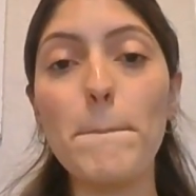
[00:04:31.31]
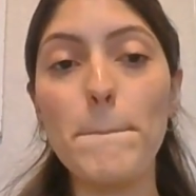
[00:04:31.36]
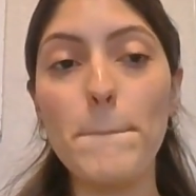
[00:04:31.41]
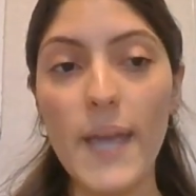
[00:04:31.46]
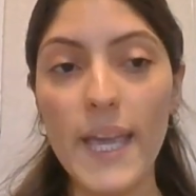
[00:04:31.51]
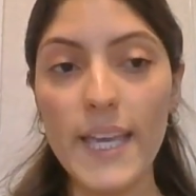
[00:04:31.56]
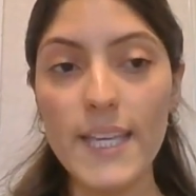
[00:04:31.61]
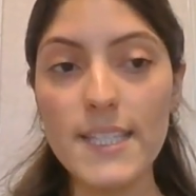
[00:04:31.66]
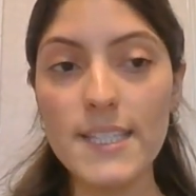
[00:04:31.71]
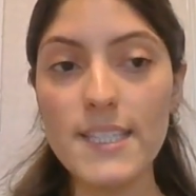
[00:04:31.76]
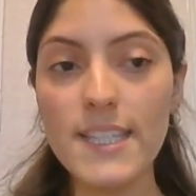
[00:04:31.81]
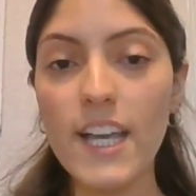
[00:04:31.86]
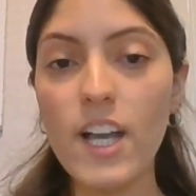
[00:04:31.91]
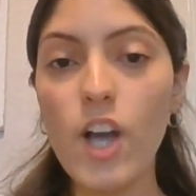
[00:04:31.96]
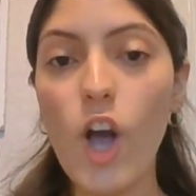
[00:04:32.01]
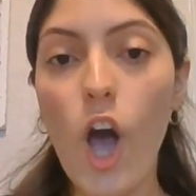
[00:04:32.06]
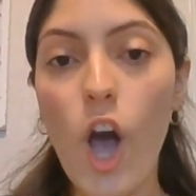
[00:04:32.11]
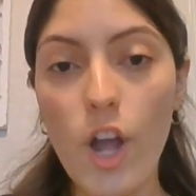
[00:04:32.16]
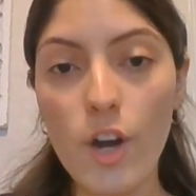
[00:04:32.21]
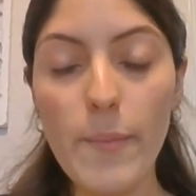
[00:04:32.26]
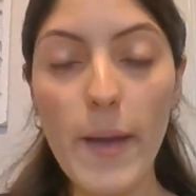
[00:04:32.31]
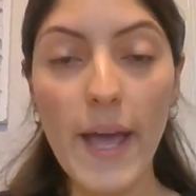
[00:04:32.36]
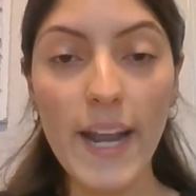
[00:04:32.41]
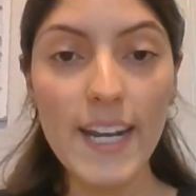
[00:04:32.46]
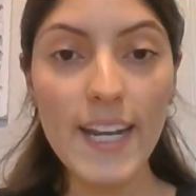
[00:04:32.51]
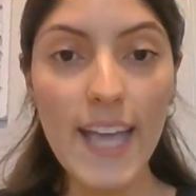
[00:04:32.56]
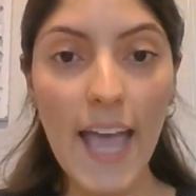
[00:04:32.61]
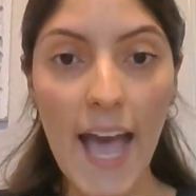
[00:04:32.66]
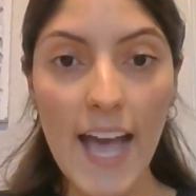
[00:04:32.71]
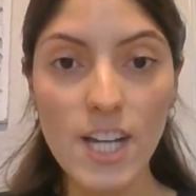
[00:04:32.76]
basic
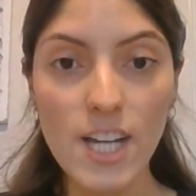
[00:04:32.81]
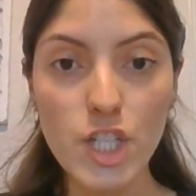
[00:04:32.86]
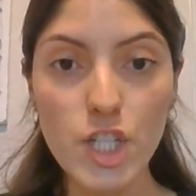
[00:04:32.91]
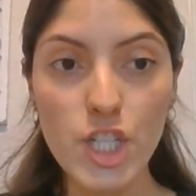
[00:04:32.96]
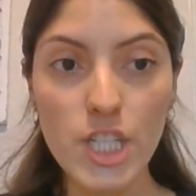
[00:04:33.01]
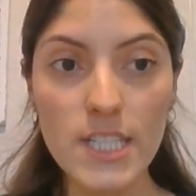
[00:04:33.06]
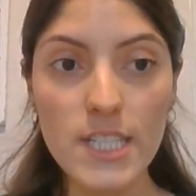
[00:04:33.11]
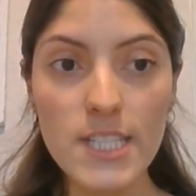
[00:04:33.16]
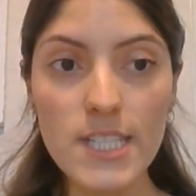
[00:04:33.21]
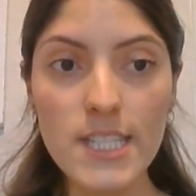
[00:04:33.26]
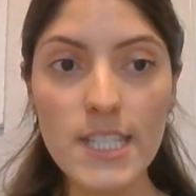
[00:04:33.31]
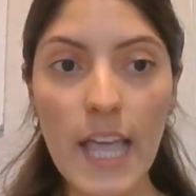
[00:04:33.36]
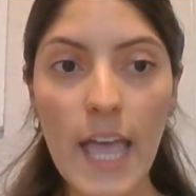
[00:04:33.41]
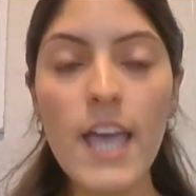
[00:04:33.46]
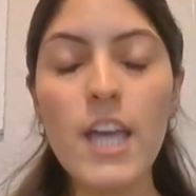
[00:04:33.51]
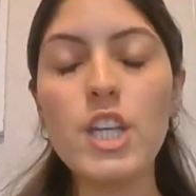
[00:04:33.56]
automatic actions